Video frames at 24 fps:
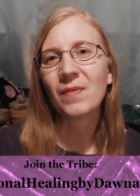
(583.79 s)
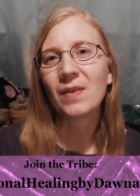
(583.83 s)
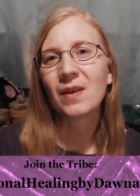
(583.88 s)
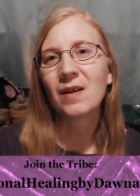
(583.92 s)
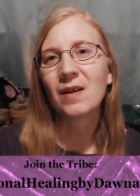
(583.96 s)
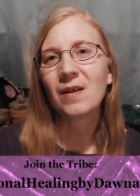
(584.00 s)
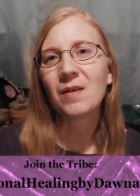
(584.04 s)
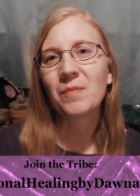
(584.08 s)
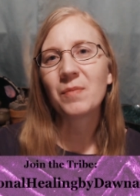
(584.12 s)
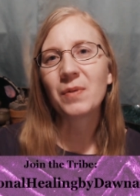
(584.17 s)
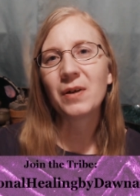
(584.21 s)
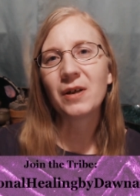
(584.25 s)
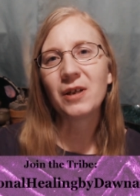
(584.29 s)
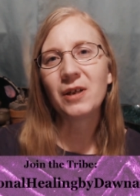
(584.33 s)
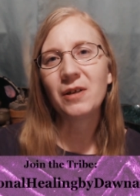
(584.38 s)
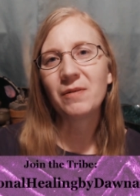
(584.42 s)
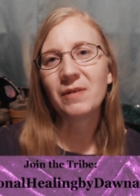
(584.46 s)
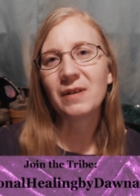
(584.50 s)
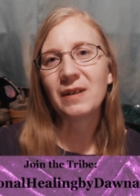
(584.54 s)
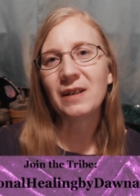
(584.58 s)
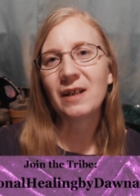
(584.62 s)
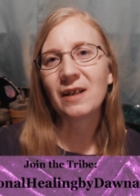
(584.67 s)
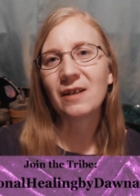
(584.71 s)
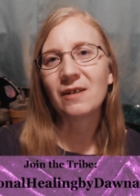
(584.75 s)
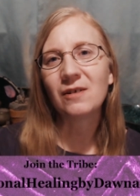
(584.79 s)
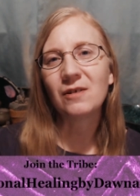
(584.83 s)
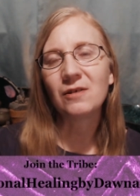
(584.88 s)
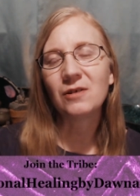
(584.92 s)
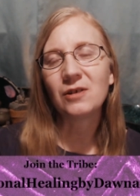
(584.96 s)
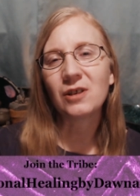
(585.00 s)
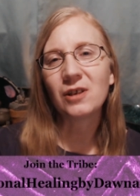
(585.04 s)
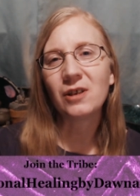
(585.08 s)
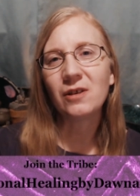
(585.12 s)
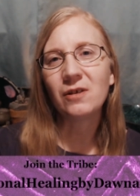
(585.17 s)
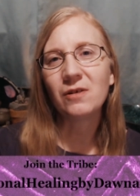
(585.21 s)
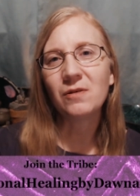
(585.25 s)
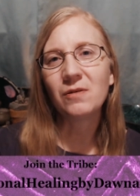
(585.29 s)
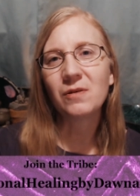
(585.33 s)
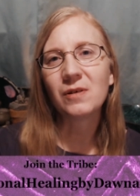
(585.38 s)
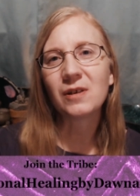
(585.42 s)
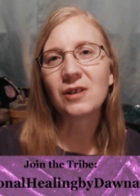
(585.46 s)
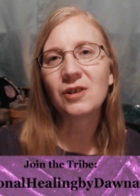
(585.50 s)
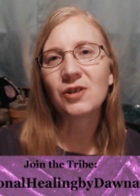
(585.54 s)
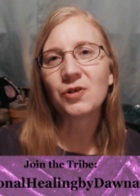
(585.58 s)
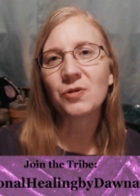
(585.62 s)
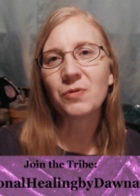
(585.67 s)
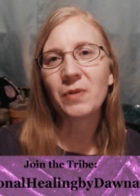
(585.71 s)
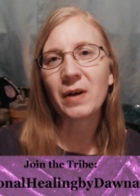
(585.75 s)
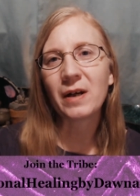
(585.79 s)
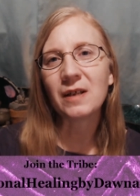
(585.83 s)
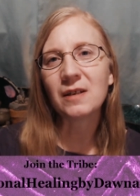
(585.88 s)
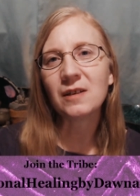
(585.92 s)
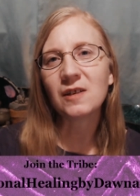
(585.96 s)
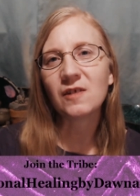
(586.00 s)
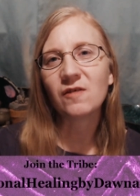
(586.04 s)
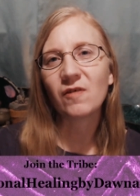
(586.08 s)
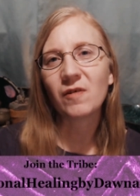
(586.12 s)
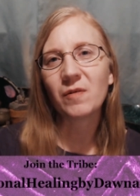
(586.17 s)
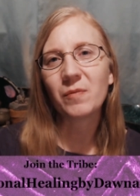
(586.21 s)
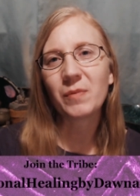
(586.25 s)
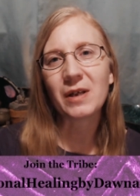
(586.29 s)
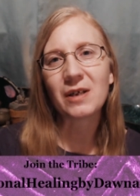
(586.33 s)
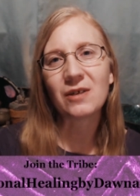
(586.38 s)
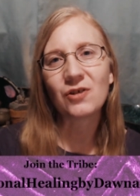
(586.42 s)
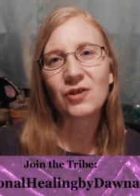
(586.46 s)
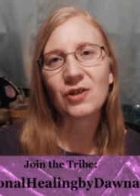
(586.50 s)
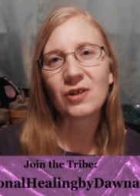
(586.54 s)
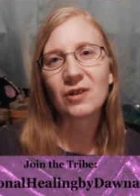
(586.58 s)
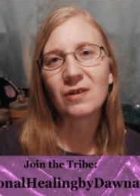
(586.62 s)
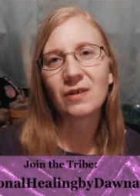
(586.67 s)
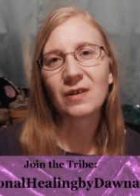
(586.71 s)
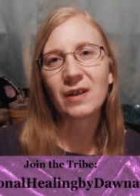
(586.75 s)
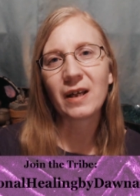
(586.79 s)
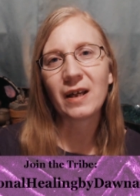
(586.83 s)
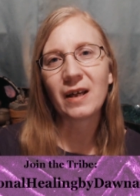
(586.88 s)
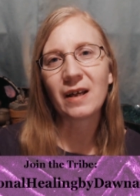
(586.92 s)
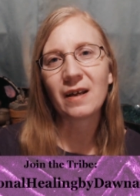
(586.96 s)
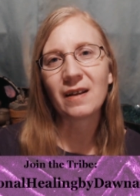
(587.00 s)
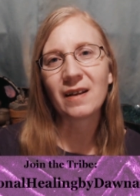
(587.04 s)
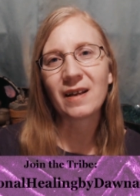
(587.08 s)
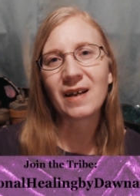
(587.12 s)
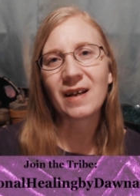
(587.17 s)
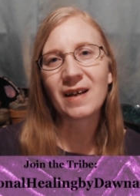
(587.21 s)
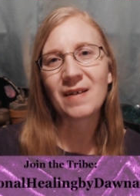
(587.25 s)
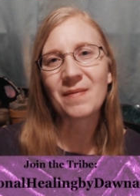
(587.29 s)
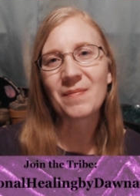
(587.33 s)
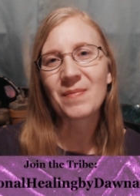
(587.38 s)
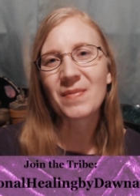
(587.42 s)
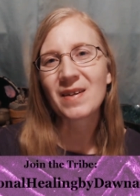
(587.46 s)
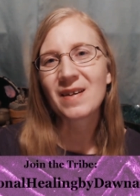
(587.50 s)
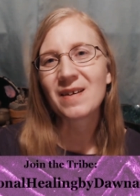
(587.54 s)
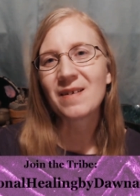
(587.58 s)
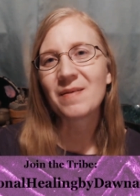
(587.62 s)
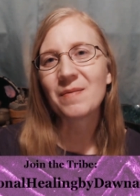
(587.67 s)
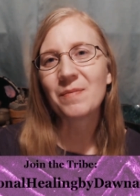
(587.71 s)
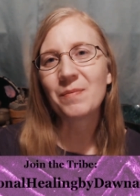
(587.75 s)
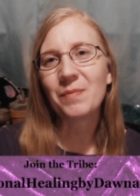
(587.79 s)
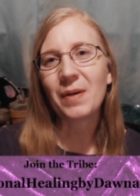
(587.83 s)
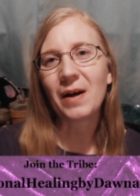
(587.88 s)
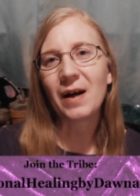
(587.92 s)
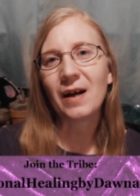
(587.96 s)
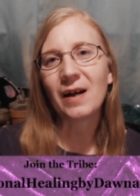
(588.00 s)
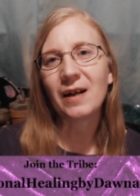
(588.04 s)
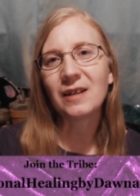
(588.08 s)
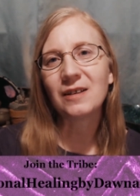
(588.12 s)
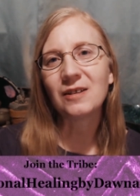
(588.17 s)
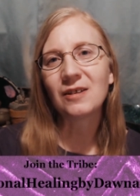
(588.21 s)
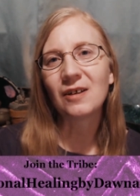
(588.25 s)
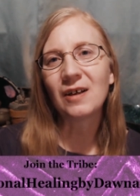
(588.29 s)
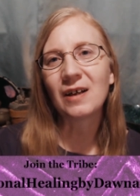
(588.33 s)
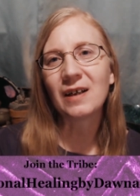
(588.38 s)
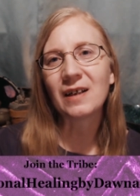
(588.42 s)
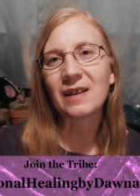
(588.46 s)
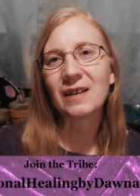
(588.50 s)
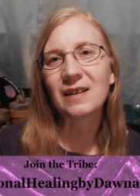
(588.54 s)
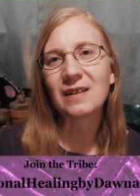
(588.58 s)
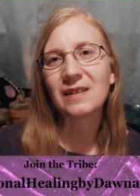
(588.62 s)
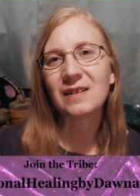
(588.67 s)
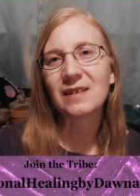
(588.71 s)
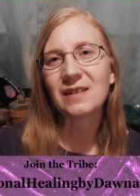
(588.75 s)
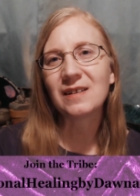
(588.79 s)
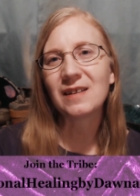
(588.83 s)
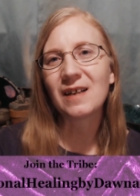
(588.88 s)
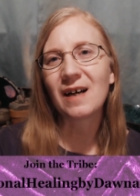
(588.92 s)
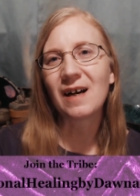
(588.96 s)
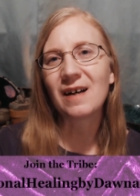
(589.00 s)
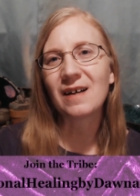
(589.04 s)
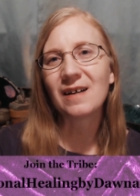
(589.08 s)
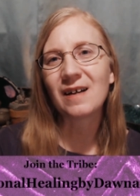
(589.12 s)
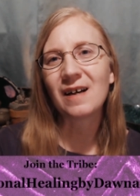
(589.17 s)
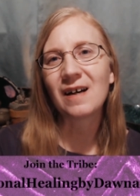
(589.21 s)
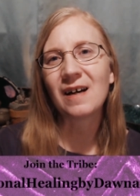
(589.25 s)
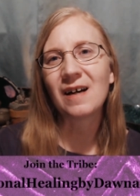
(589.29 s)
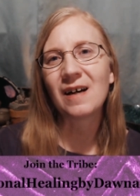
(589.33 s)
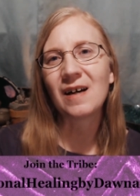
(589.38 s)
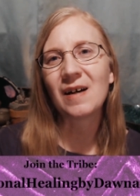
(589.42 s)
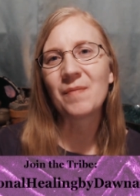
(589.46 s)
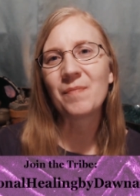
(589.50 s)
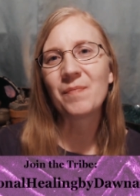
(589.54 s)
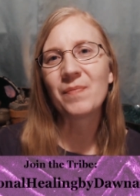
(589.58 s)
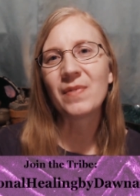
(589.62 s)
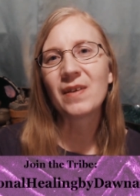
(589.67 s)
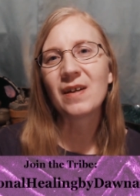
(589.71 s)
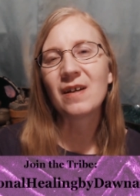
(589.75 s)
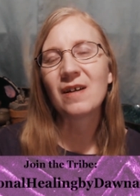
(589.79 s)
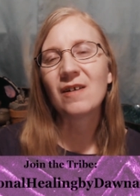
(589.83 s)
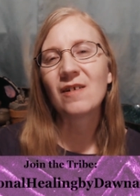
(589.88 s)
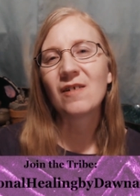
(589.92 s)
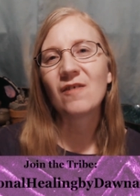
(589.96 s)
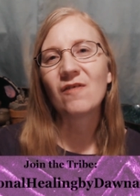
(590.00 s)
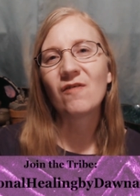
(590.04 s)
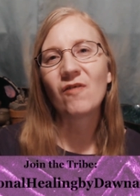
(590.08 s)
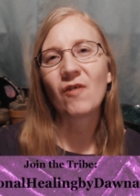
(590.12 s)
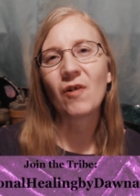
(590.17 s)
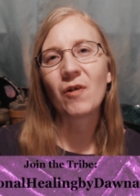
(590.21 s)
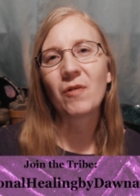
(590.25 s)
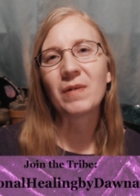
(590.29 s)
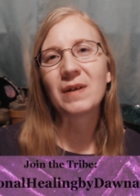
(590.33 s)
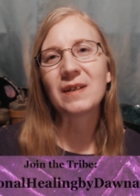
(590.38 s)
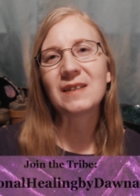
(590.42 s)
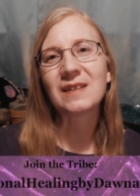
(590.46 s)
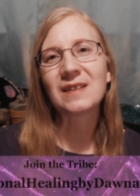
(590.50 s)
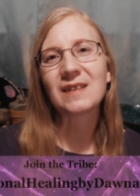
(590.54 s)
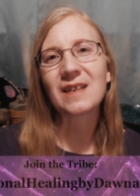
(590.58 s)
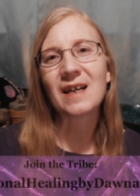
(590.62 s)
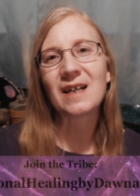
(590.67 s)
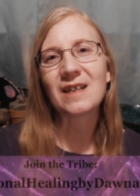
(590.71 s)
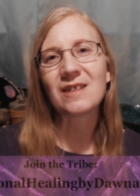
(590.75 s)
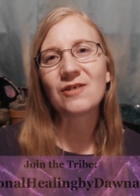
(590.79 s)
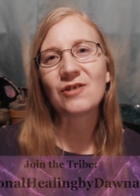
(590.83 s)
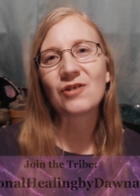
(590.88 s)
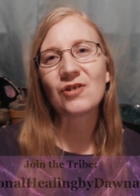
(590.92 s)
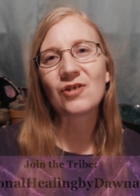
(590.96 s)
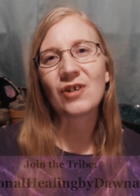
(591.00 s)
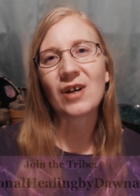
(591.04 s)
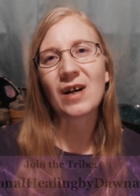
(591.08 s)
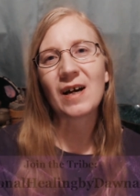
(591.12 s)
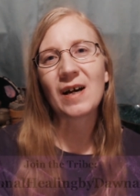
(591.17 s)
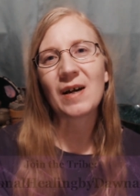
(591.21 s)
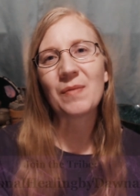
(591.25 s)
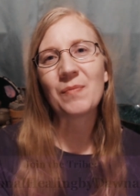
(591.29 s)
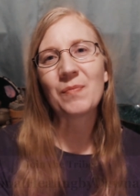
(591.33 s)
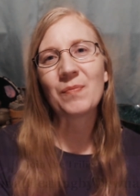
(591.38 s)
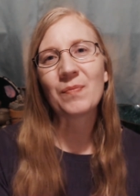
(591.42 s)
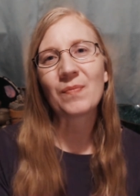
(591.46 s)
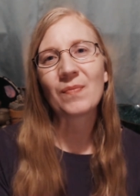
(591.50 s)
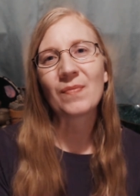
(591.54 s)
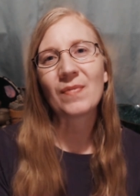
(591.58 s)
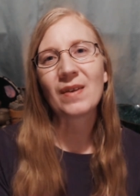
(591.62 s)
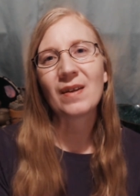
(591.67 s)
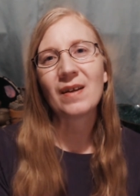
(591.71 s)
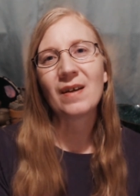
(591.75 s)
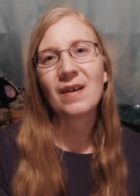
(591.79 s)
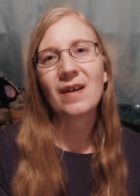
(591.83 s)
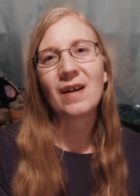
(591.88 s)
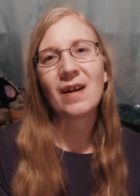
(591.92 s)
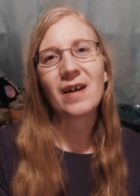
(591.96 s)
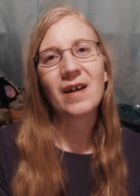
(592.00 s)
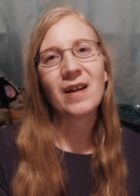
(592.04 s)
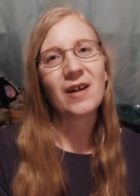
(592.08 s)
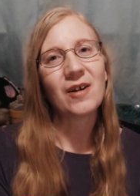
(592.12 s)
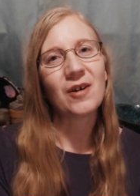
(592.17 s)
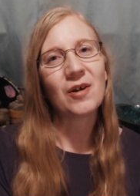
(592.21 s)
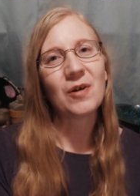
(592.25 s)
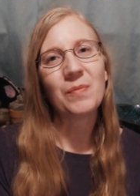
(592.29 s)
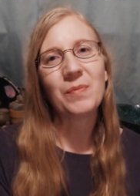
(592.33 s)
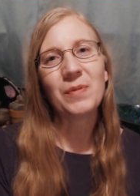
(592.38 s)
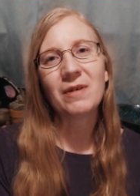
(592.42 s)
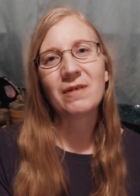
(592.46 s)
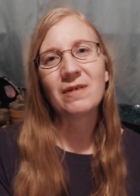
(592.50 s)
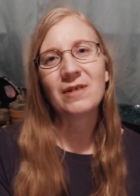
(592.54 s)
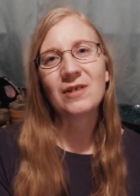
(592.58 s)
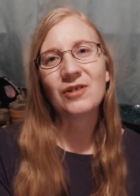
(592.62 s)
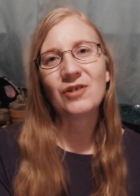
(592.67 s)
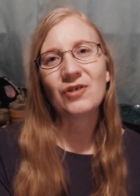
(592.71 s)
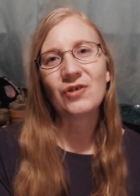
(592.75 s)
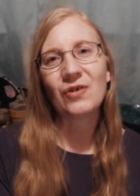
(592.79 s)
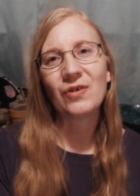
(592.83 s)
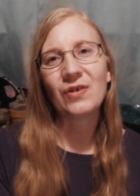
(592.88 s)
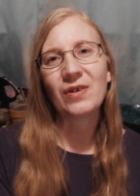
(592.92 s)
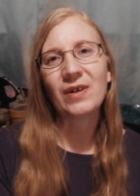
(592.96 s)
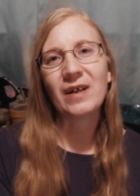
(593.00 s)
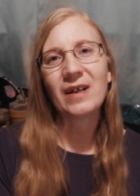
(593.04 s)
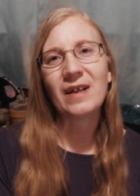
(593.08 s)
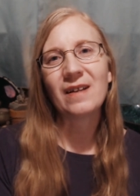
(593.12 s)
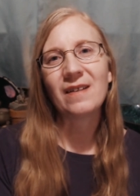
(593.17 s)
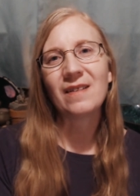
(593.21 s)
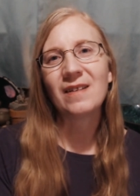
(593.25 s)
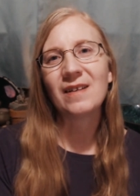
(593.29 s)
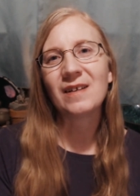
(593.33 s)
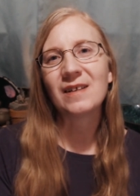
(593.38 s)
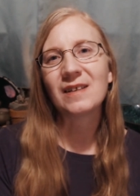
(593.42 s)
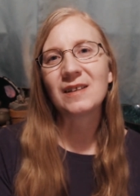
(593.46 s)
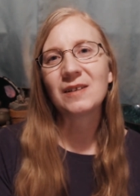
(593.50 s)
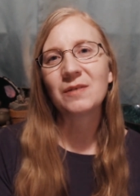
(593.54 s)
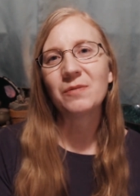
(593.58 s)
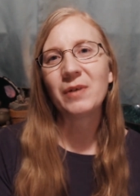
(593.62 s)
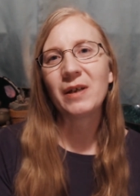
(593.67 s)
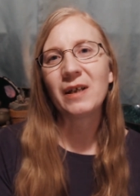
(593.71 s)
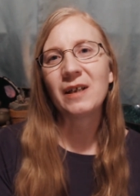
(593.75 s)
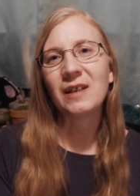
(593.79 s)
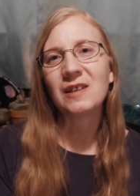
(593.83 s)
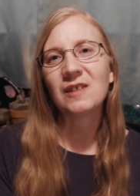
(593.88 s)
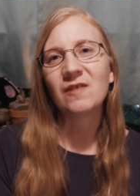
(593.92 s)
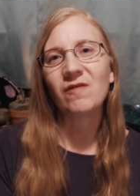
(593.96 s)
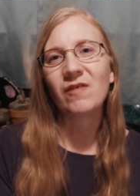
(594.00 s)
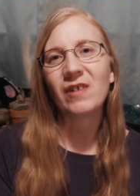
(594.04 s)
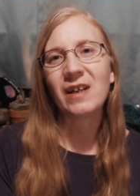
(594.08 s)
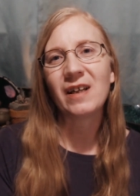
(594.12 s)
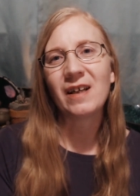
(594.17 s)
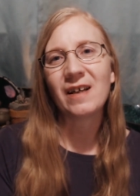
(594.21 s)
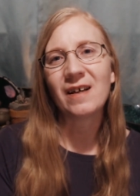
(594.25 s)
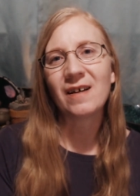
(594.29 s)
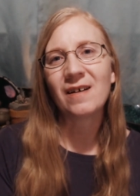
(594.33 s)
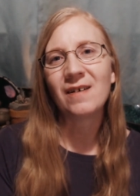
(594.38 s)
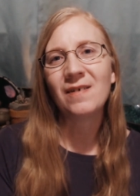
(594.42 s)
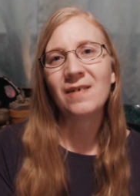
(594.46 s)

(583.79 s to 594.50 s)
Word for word: But you would go to transformationalhealingbydawna.com forward slash tribe. And I hope you enjoyed this week's video.